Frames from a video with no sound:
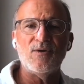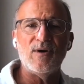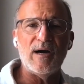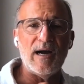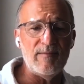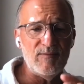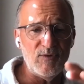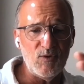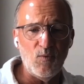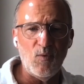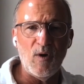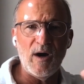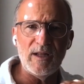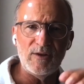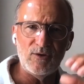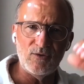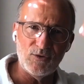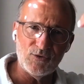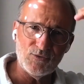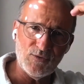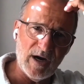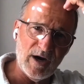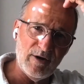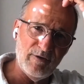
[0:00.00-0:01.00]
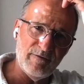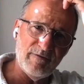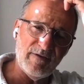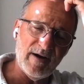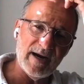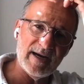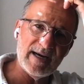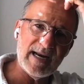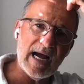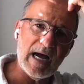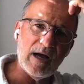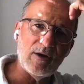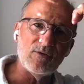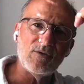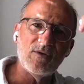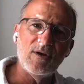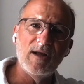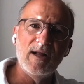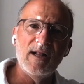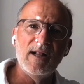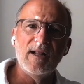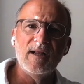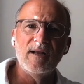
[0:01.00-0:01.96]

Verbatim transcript: So I'm the one to try to find out.